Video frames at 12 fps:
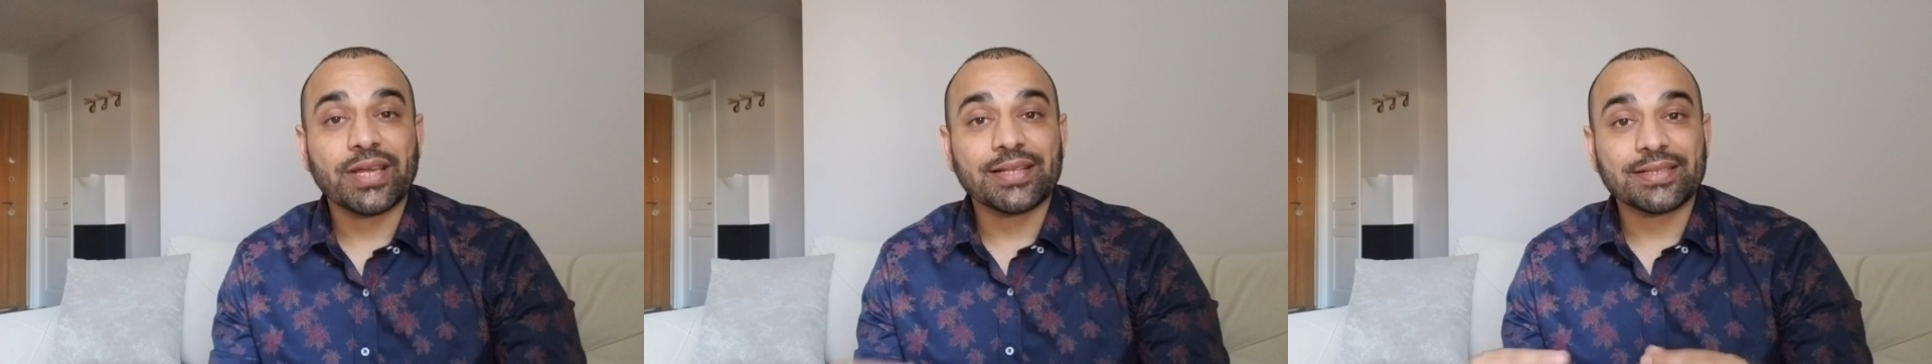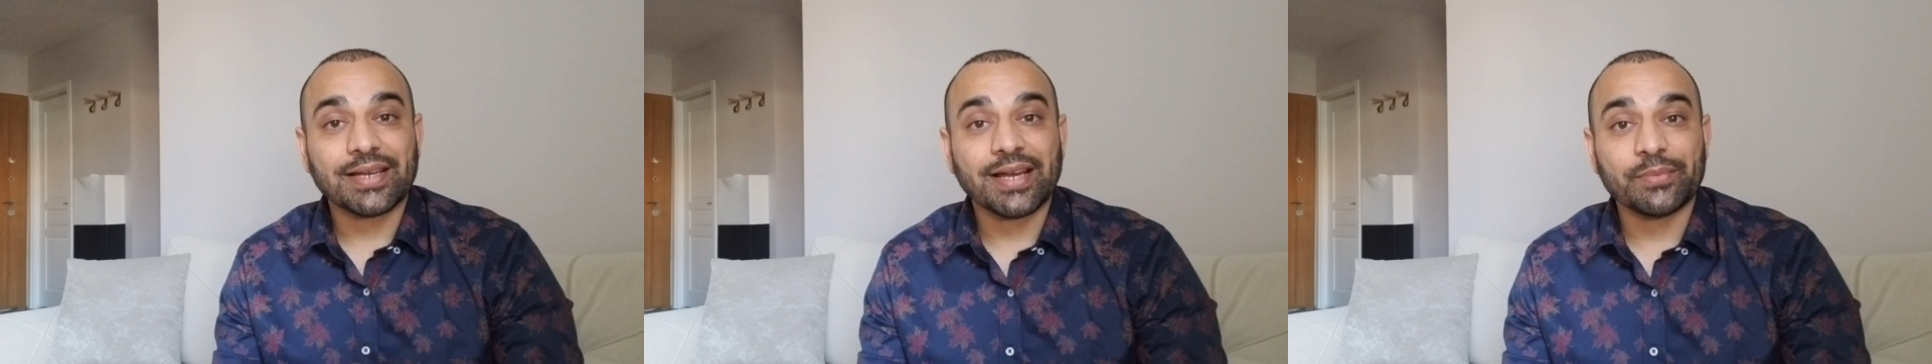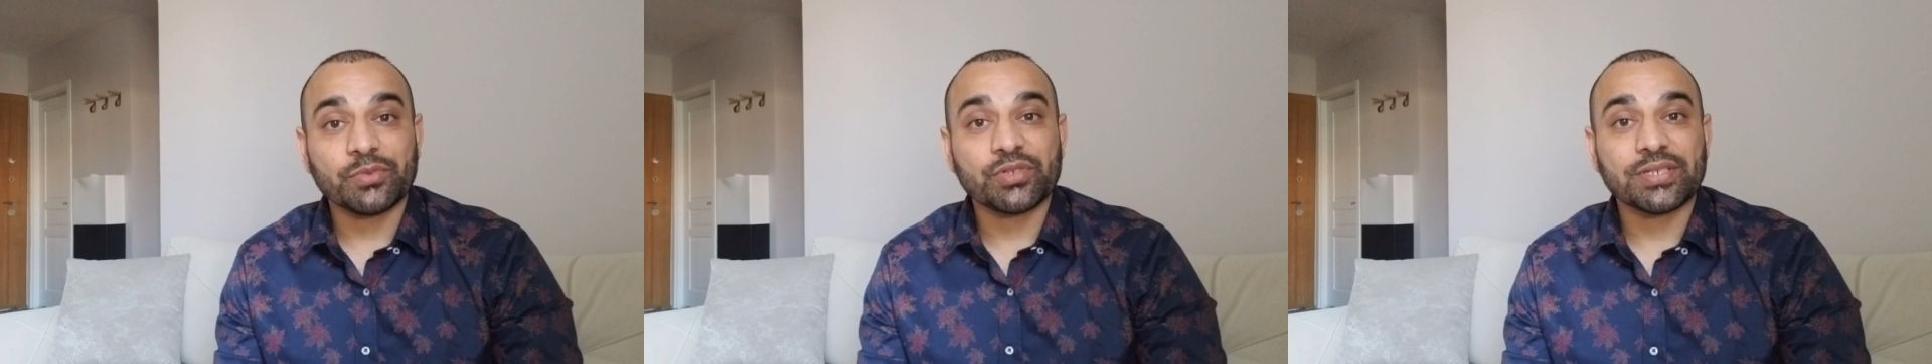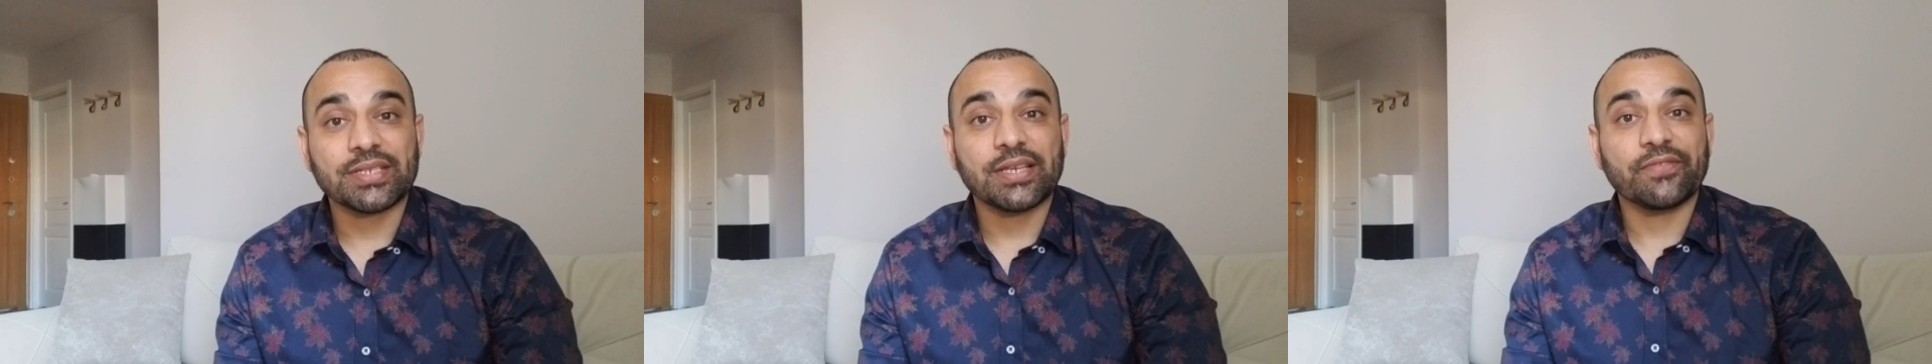that time to
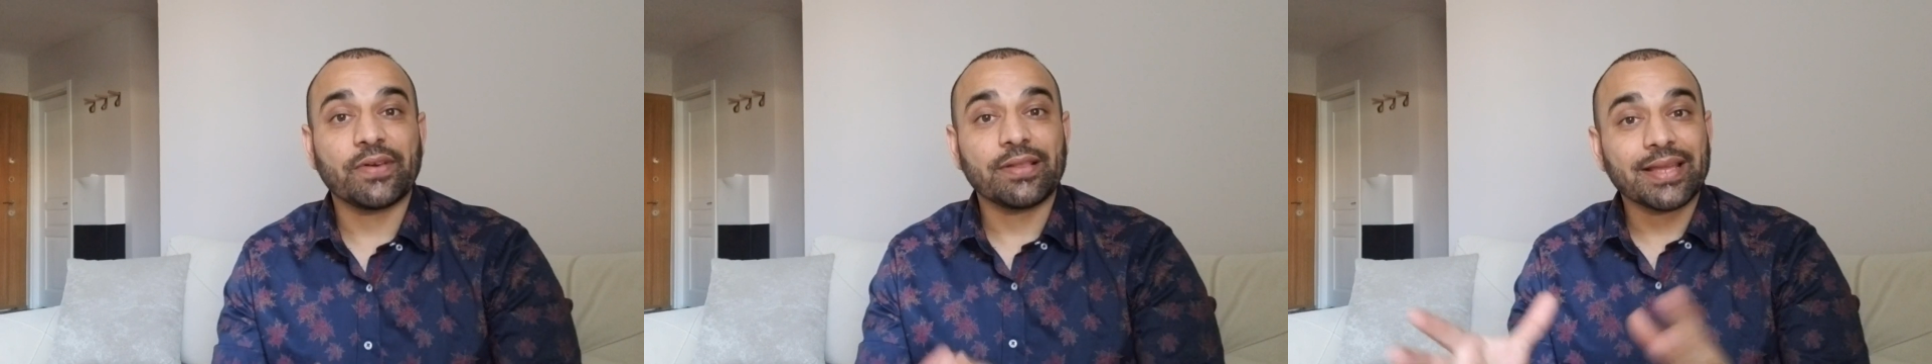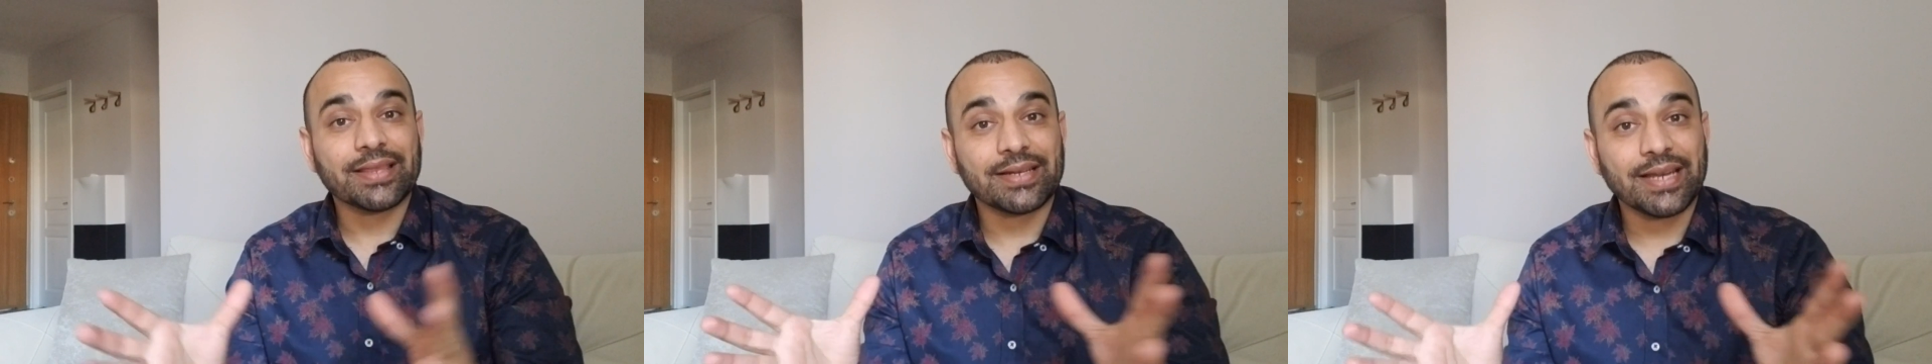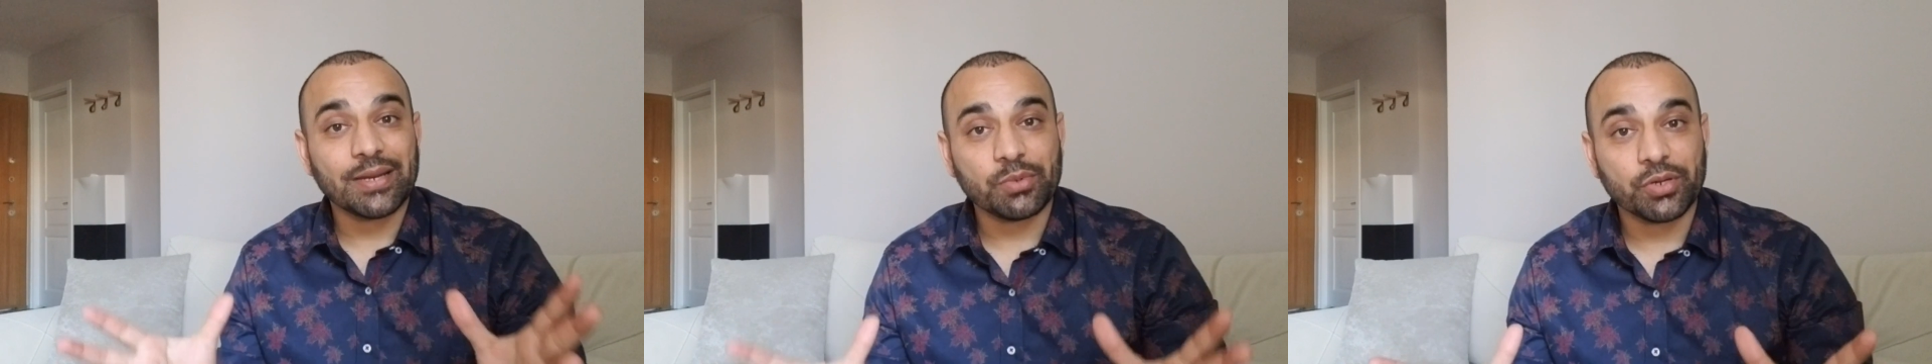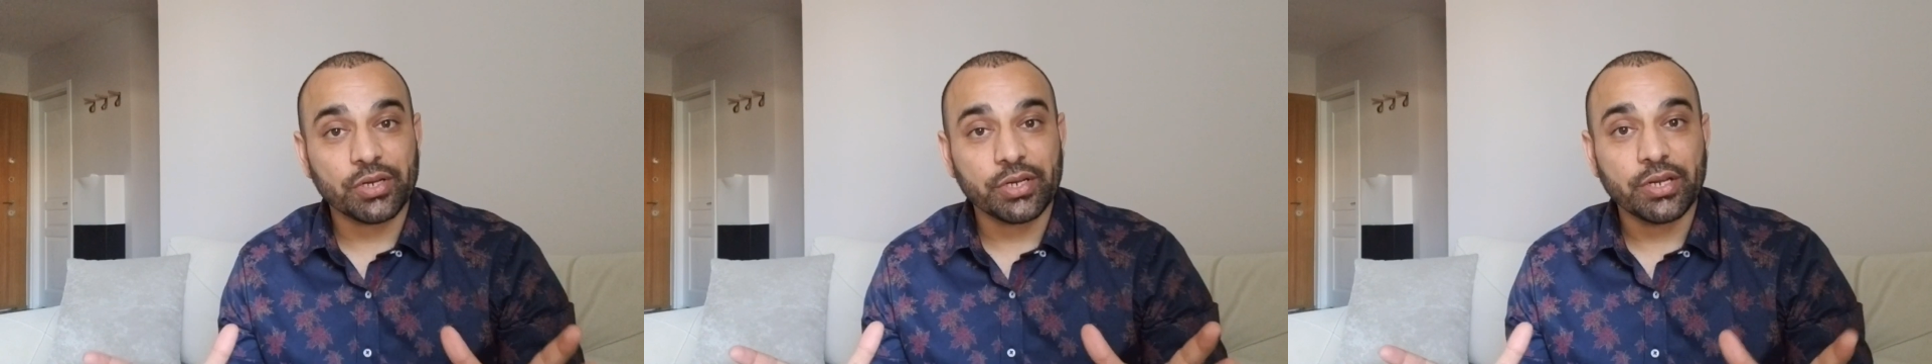see if I like the
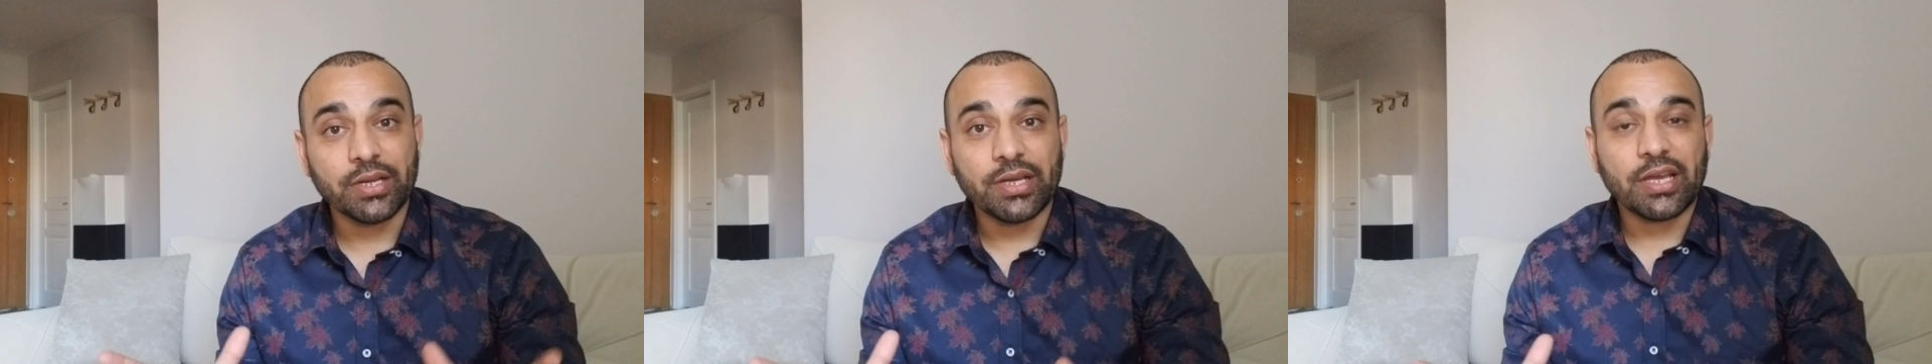neighborhood,